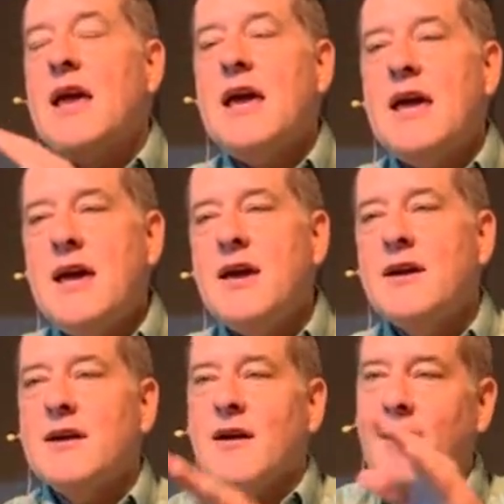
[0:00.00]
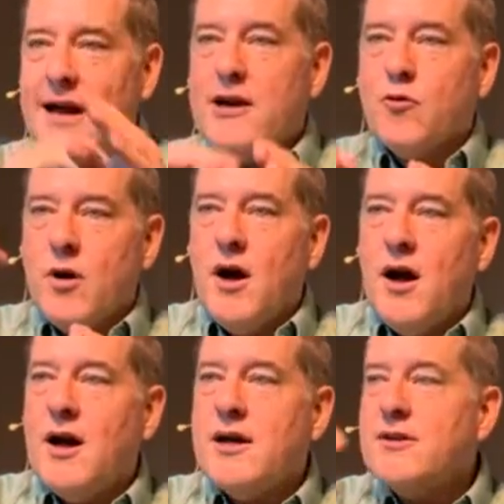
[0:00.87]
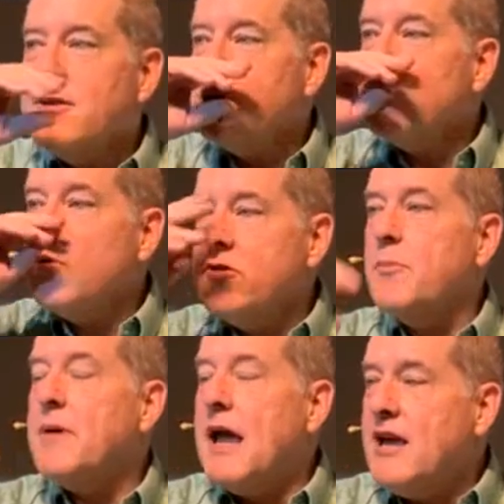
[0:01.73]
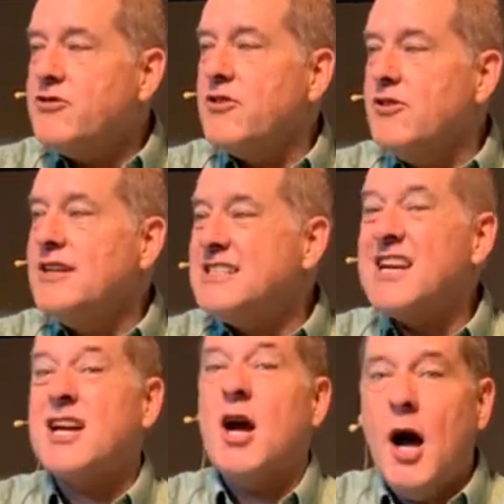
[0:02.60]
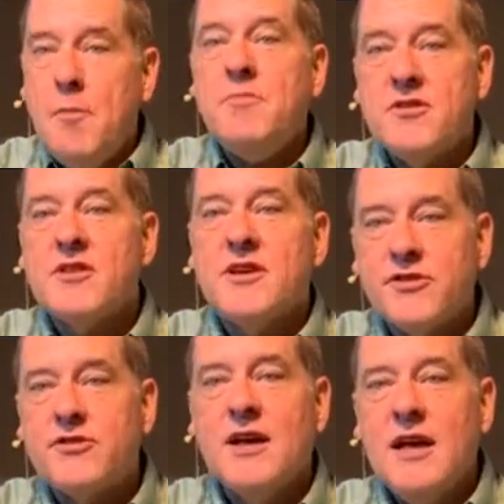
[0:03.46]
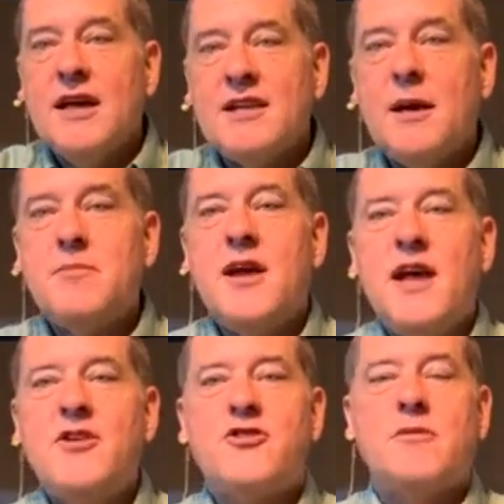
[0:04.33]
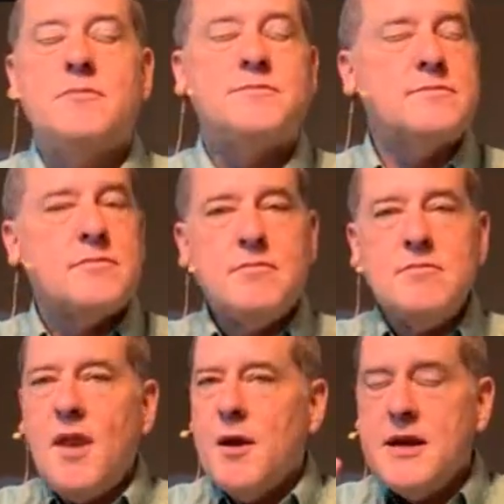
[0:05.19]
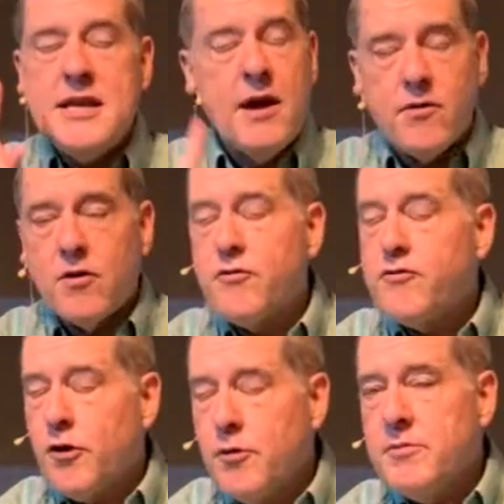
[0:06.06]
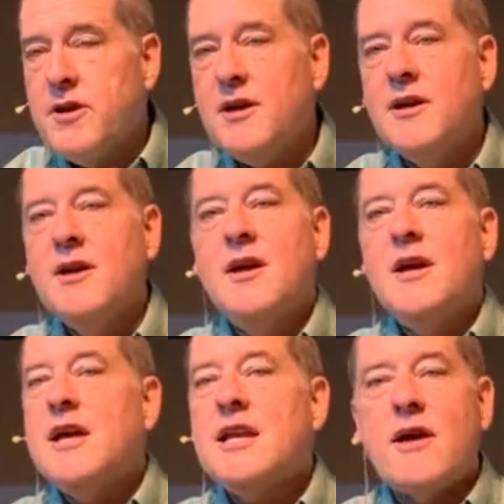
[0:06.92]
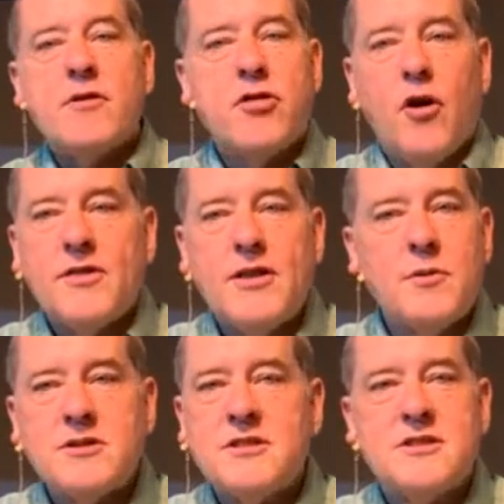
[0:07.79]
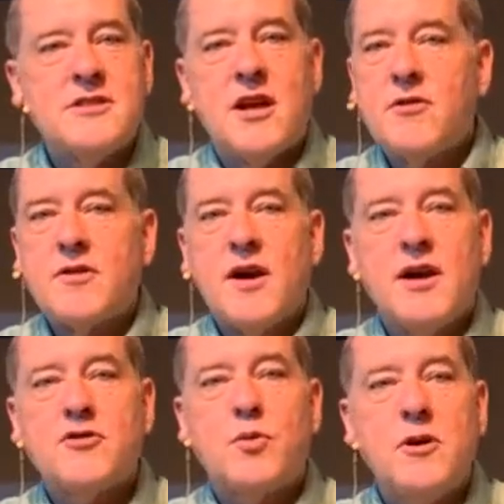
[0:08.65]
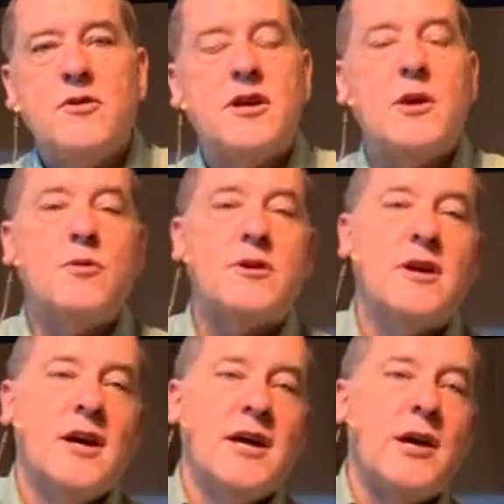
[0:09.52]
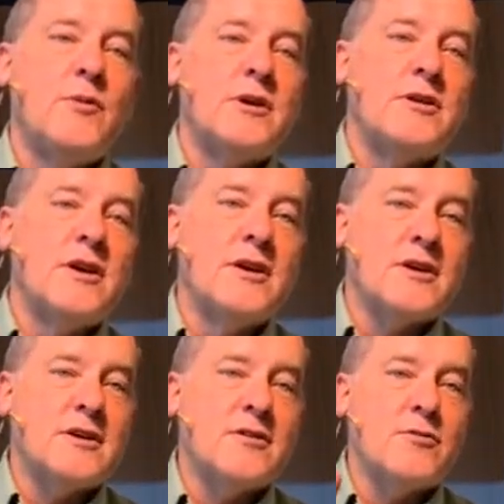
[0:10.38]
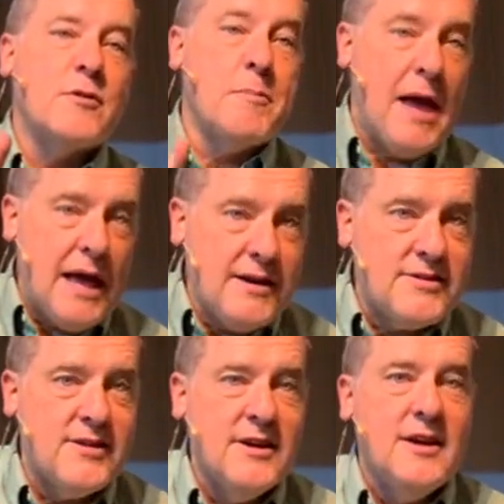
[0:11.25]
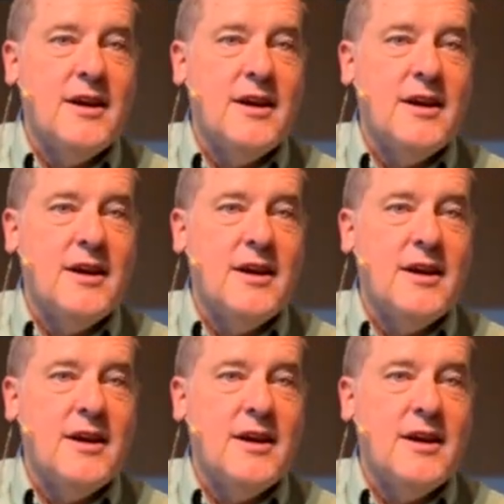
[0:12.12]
he later on would occasionally succumb to this temptation. He never affirmed it. He never thought that was in the center of God's will. He would, he would uh, repent